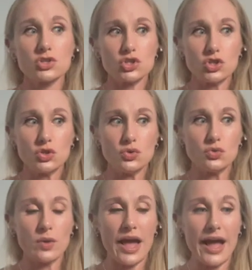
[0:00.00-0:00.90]

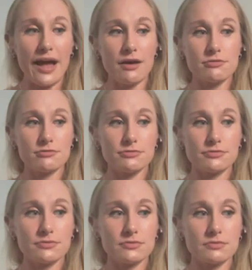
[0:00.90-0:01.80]
to have
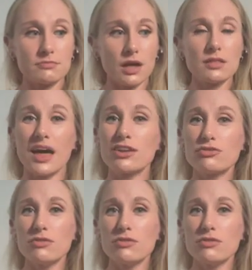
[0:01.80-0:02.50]
a lot of